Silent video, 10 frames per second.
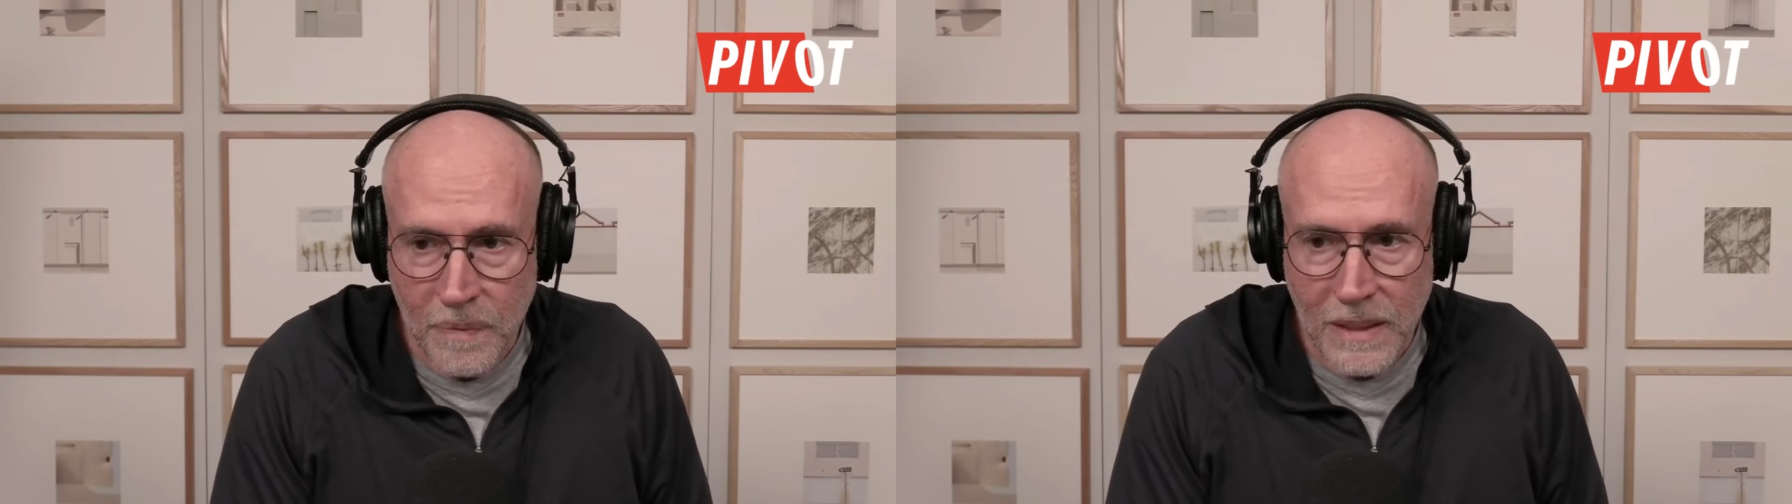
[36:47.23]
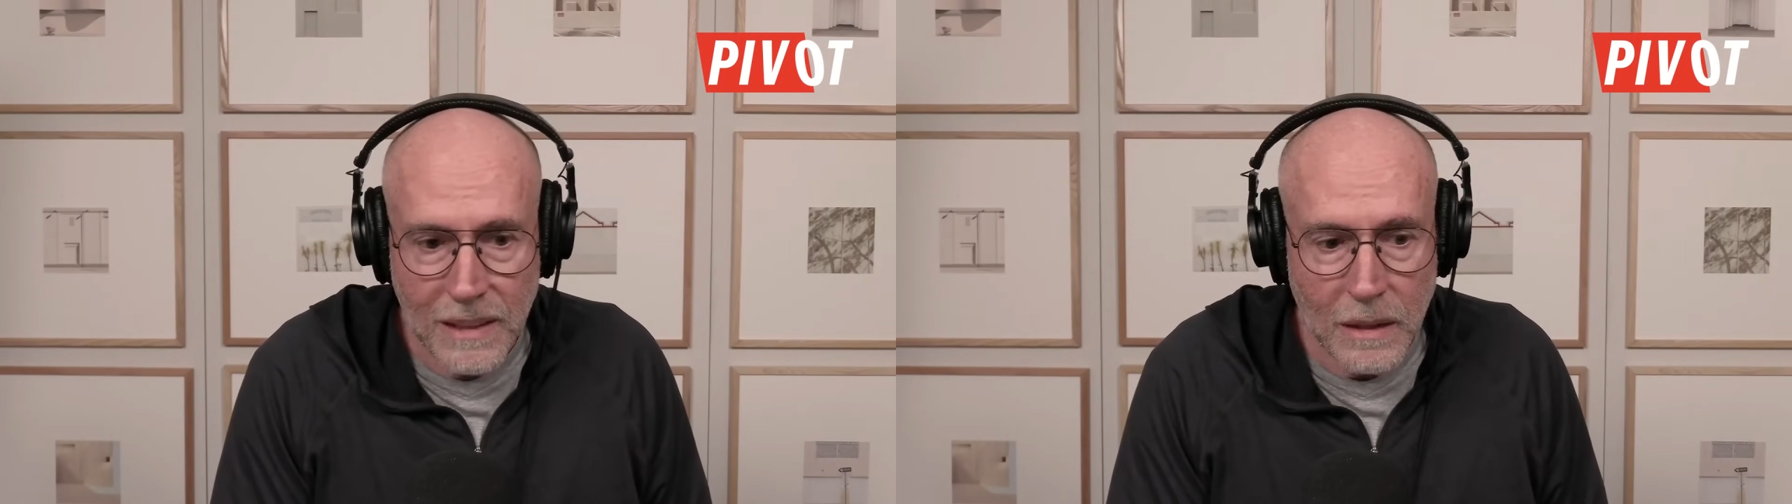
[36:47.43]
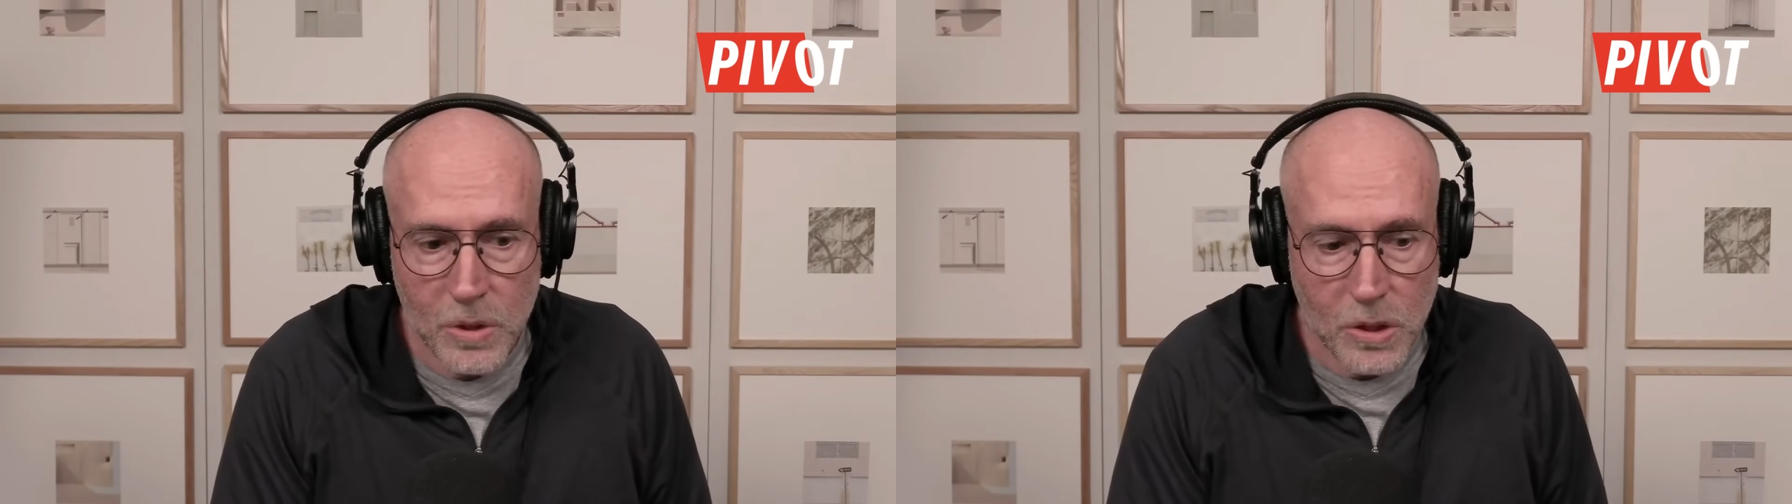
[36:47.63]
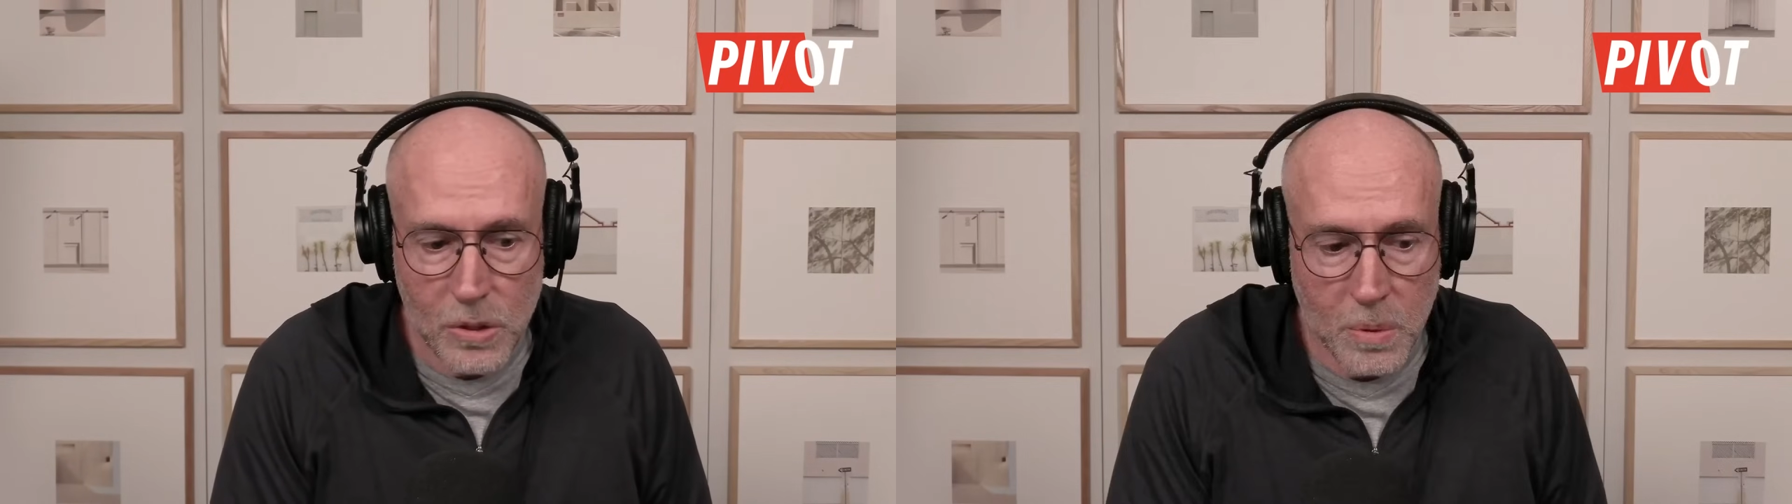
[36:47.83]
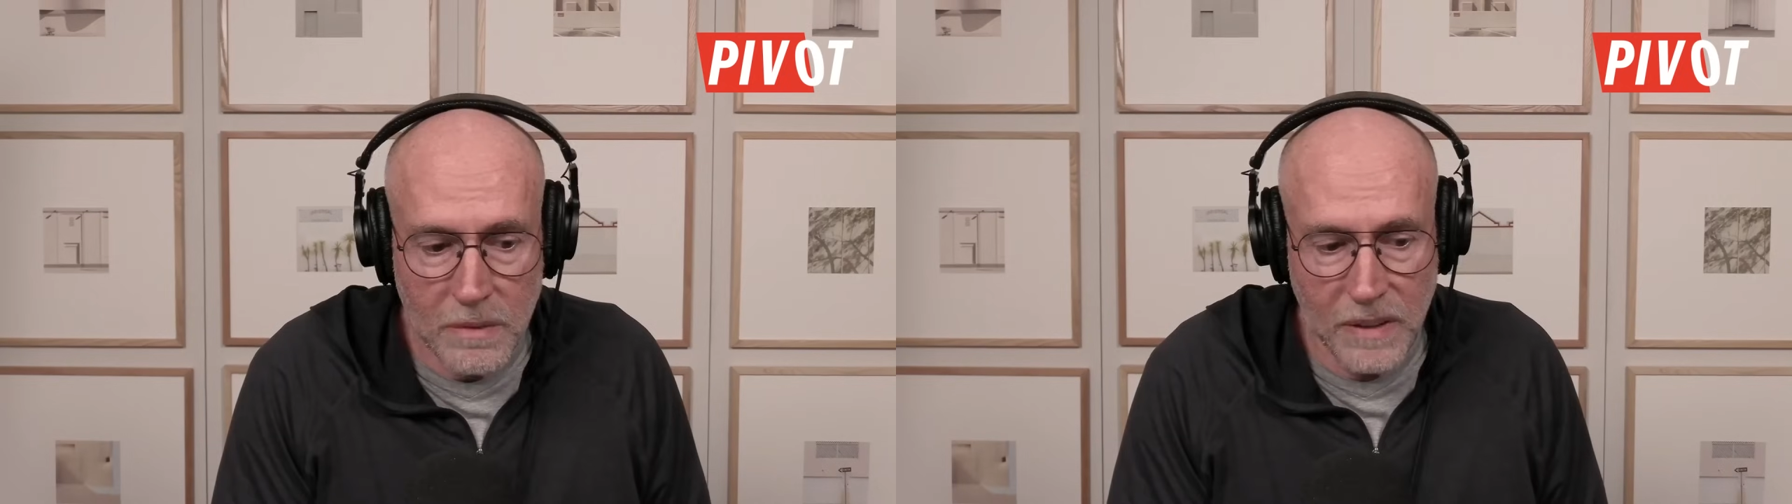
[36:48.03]
that they just
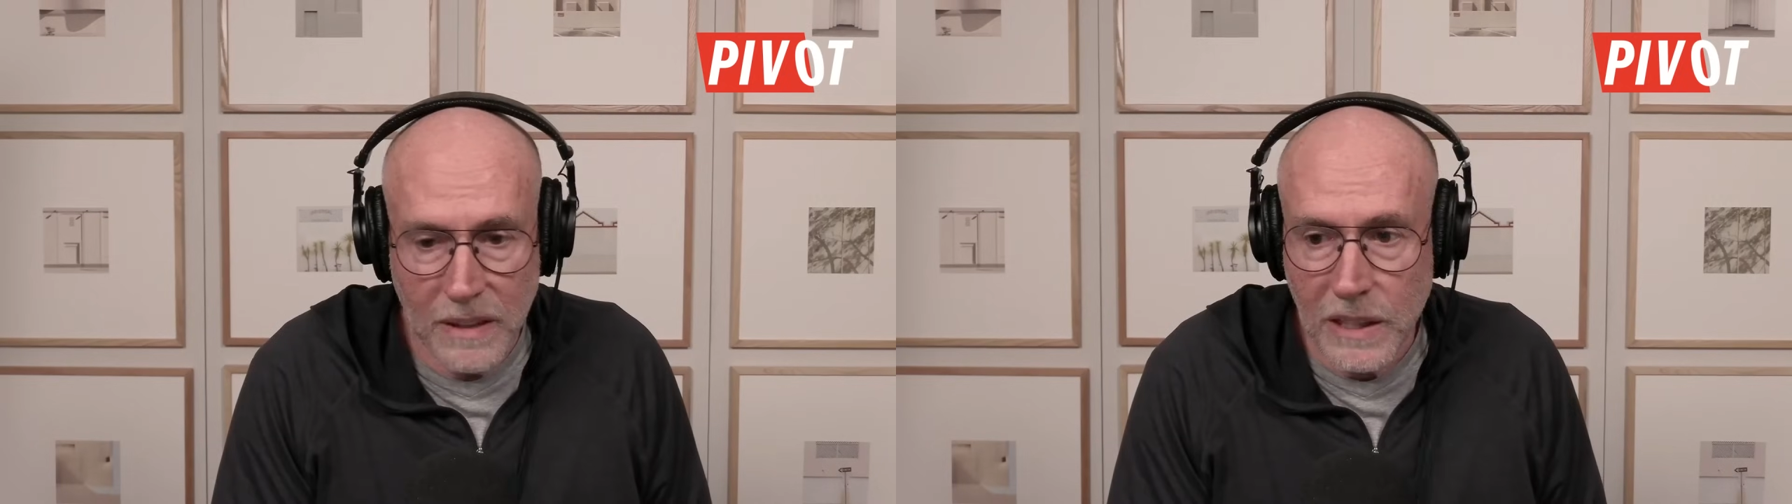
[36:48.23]
weren't very